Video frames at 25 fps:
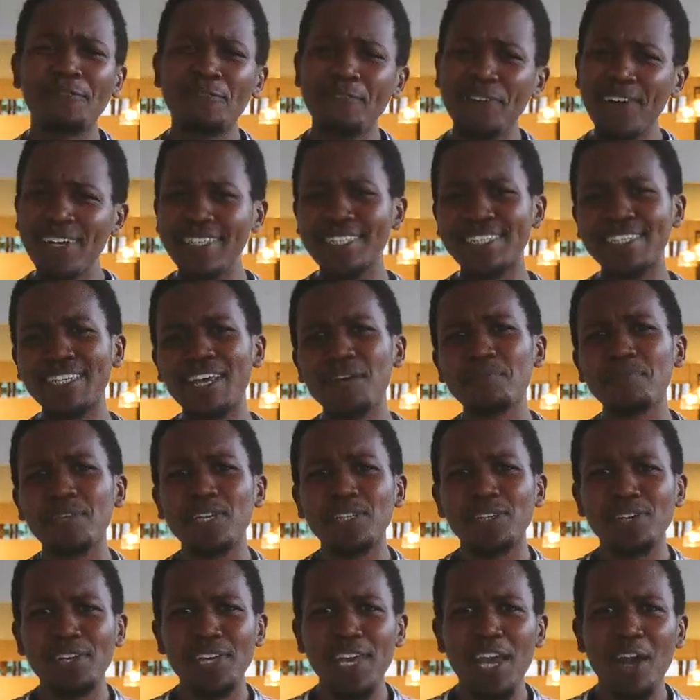first time
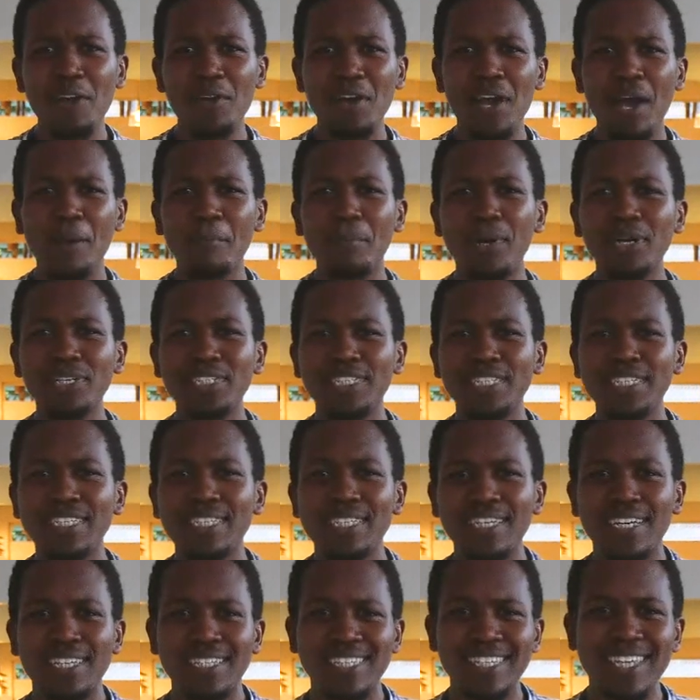that you're hearing about
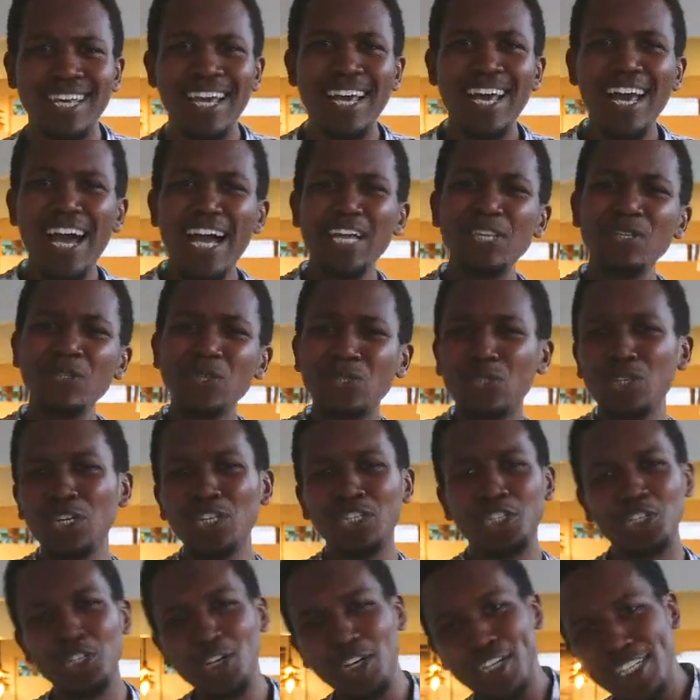Jesus. And you're so
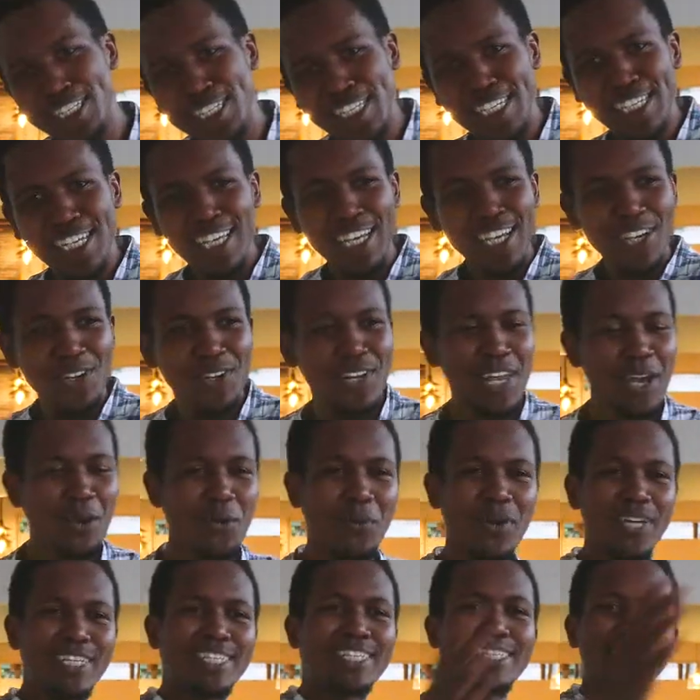shocked. You're like,
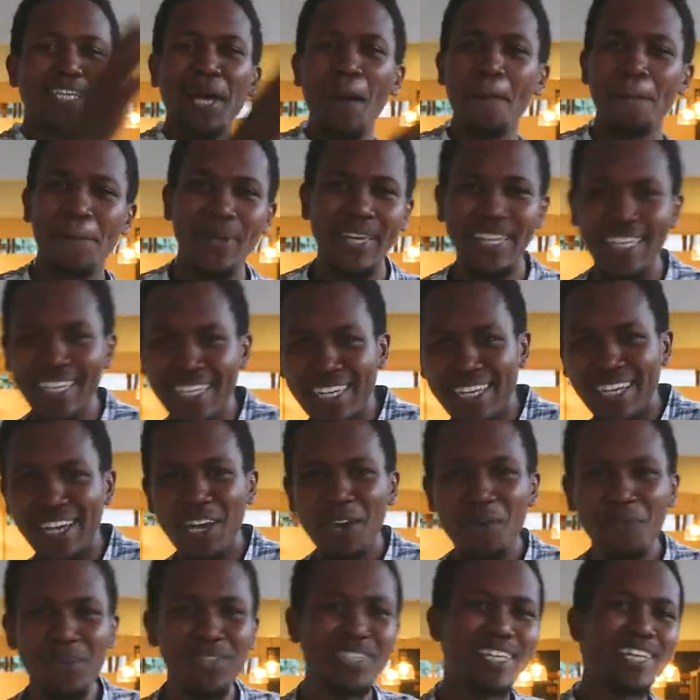what is happening?
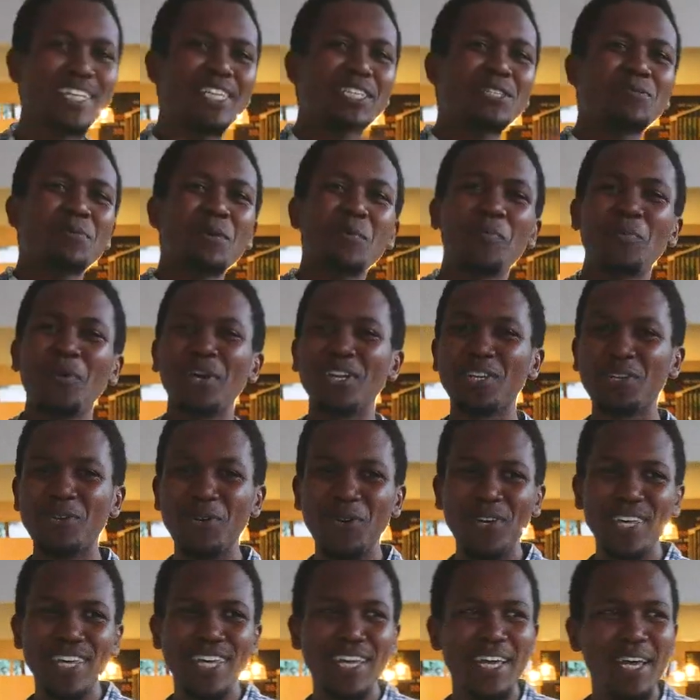What are these people
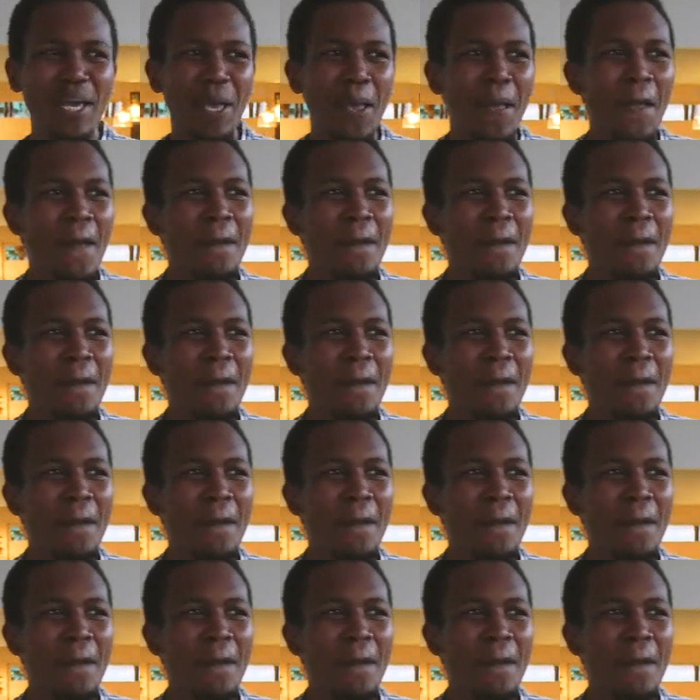doing?